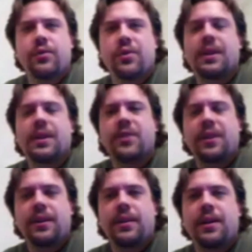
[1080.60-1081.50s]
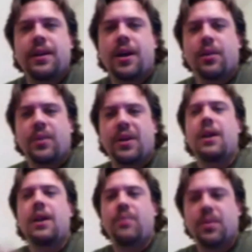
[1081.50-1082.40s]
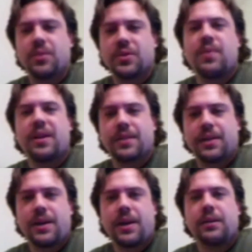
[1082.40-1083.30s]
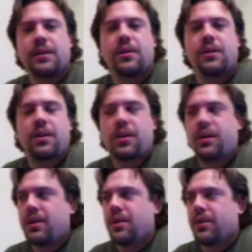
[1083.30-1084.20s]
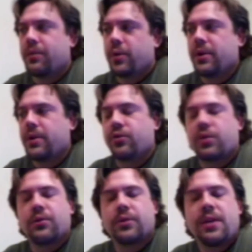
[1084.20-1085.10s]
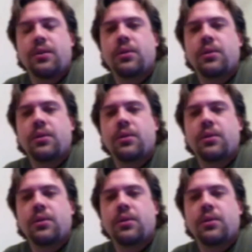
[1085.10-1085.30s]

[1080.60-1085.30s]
to if you had left it in the economy and people spent it, and it, frankly, it trickled in.